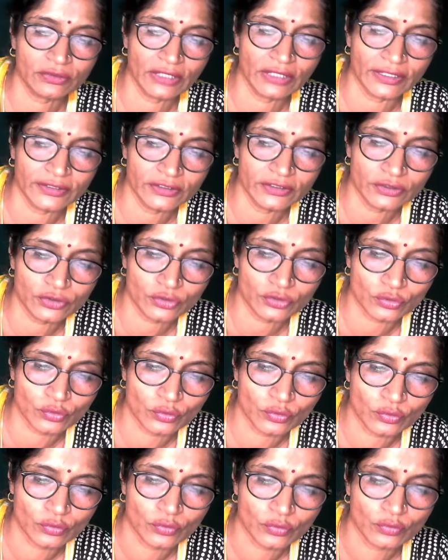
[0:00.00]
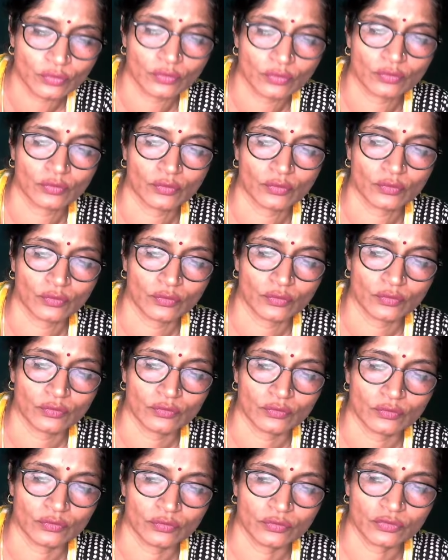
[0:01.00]
that is 2.
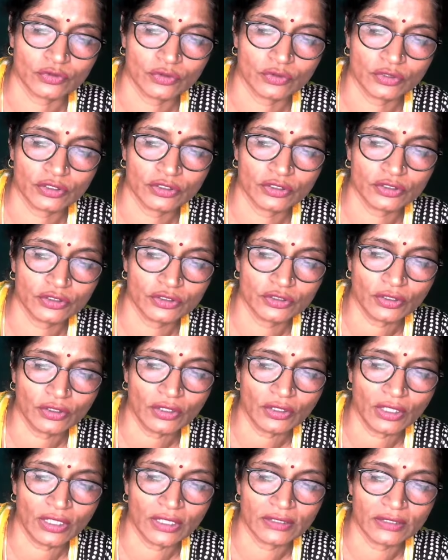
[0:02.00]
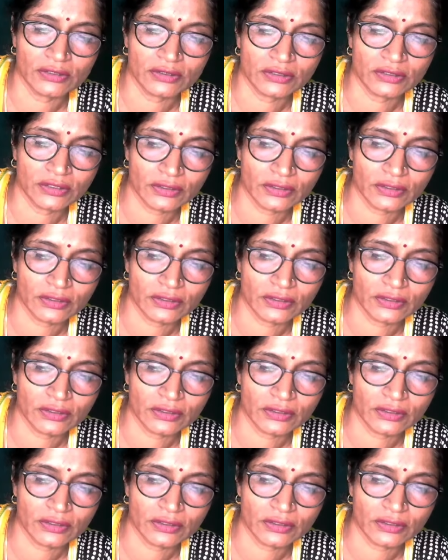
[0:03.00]
So this is your answer.